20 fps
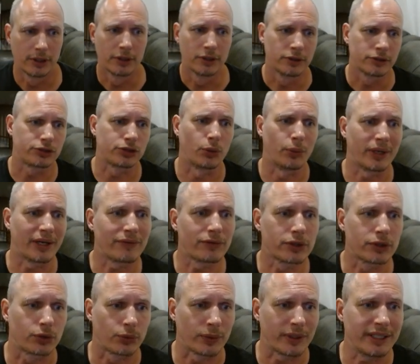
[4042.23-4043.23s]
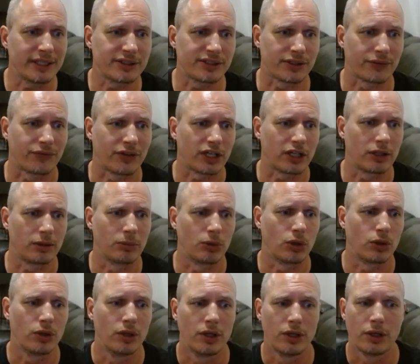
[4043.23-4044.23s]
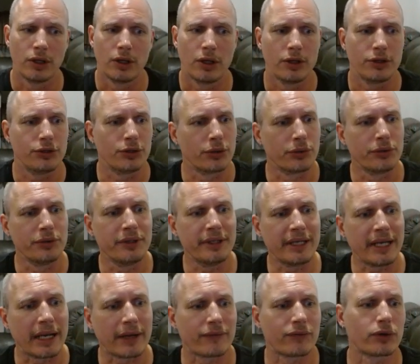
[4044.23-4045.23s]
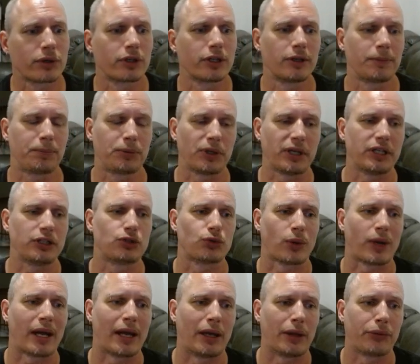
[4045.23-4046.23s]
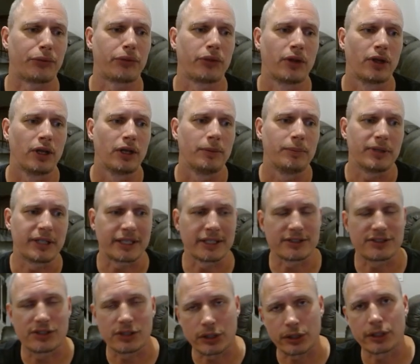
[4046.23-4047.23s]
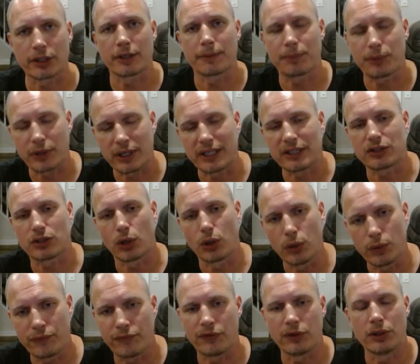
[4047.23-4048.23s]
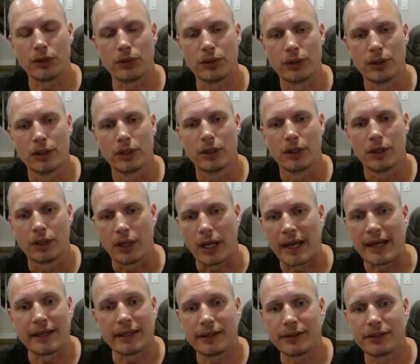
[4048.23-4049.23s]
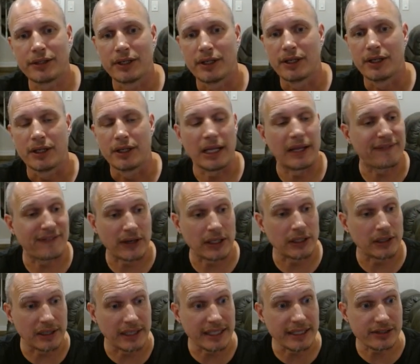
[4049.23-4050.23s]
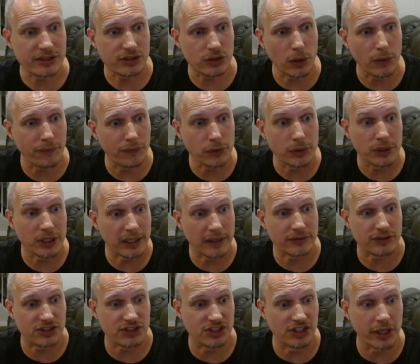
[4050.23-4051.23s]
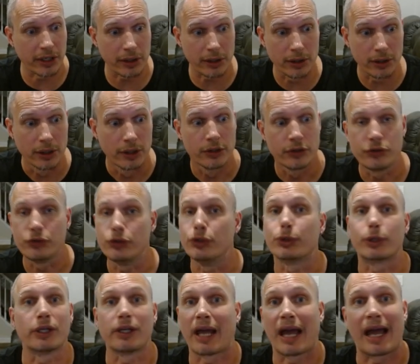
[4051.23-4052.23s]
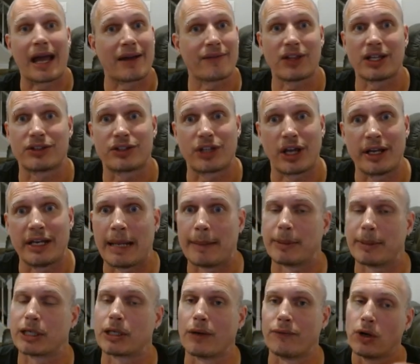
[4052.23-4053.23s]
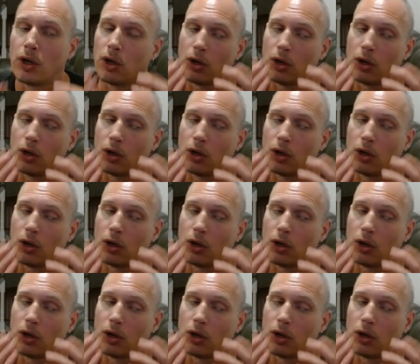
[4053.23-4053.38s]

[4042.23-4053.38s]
So whenever green's available, you're never going to play Drath because they're going to play TOFU. And if at least TOFU didn't have Snare, you could have that dynamic of,